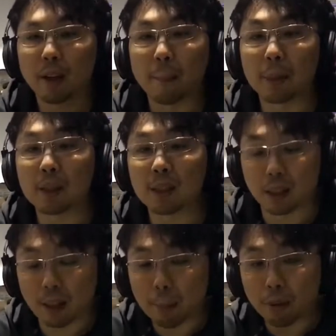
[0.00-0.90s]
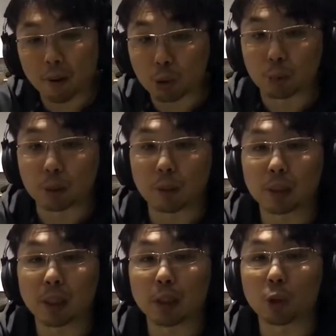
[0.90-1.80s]
Means the number of groups. I'm going to
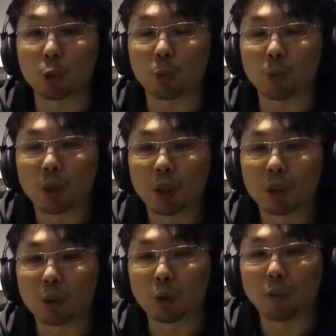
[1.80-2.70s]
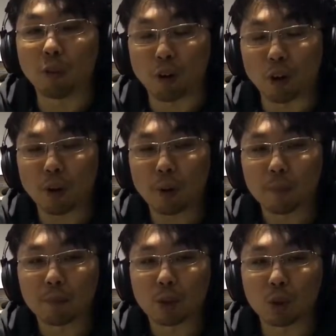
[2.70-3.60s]
say group 4.
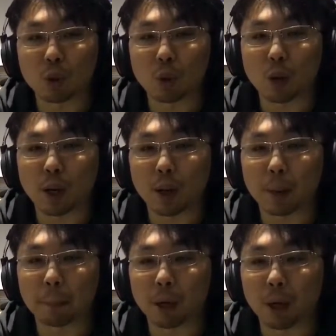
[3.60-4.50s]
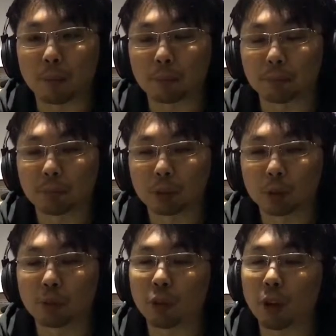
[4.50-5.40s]
So, group
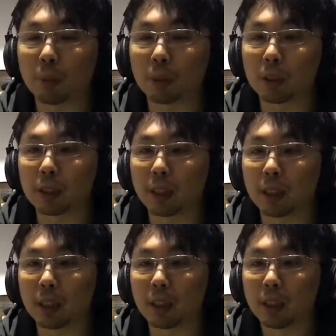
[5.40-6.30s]
4, I'm going to say